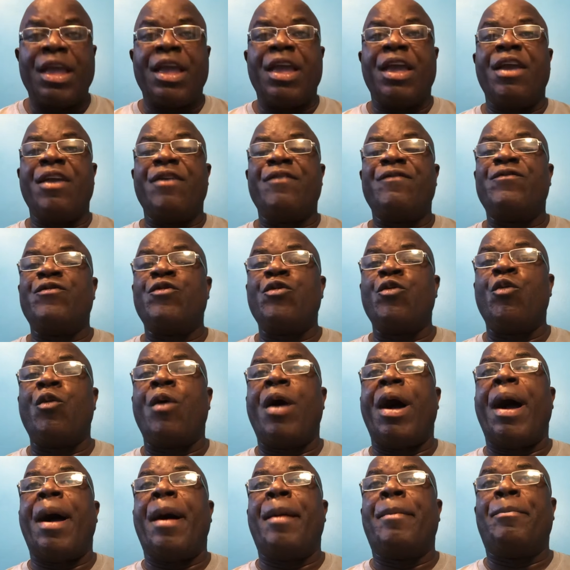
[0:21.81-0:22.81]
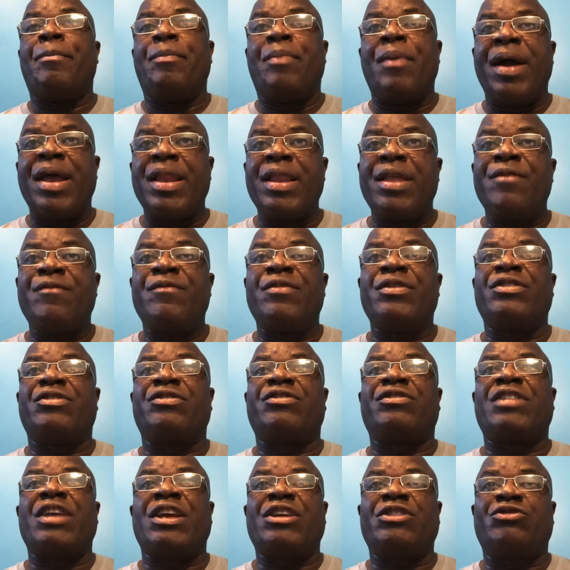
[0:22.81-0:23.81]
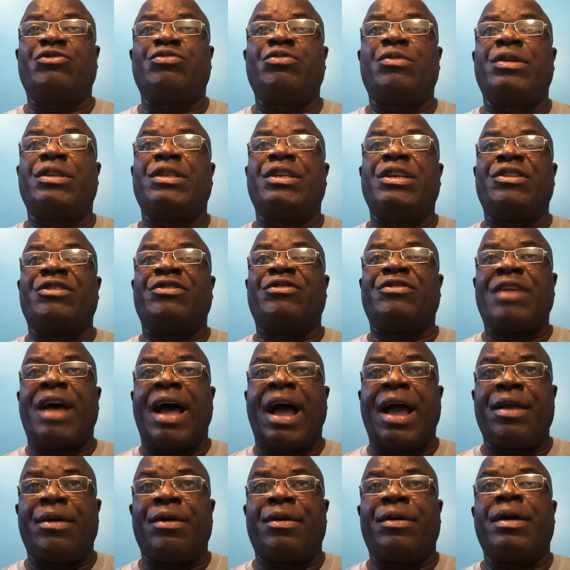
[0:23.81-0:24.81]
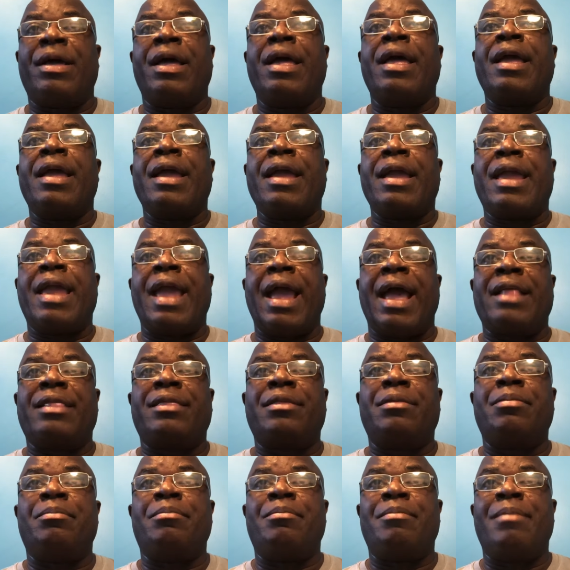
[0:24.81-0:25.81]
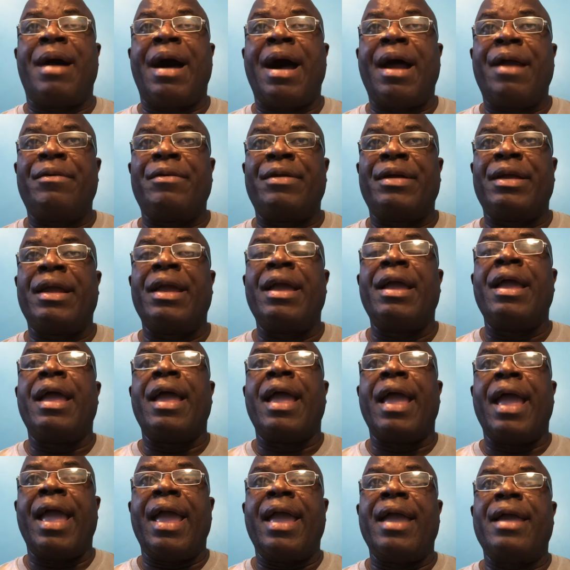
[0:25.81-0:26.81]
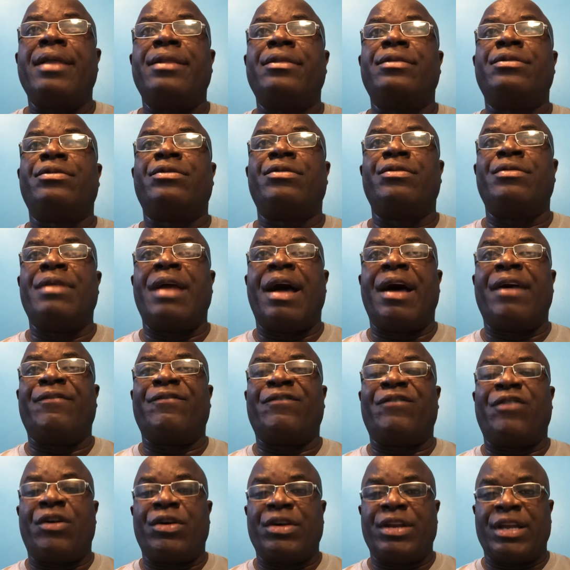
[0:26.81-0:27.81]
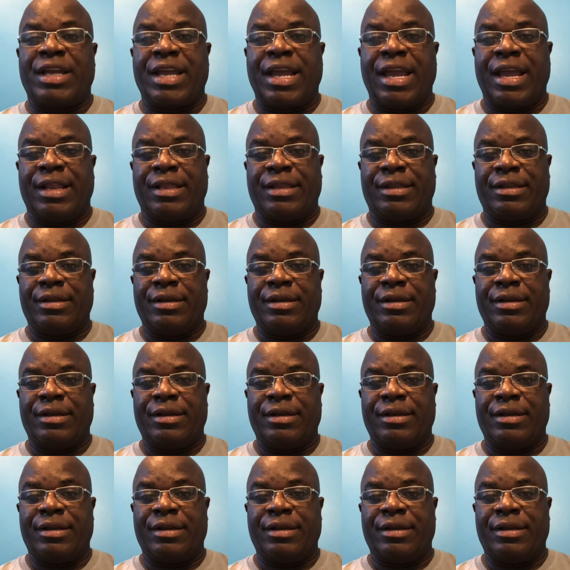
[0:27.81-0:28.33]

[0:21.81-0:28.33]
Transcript: If you are burning with sexual desire, get married and do not fornicate.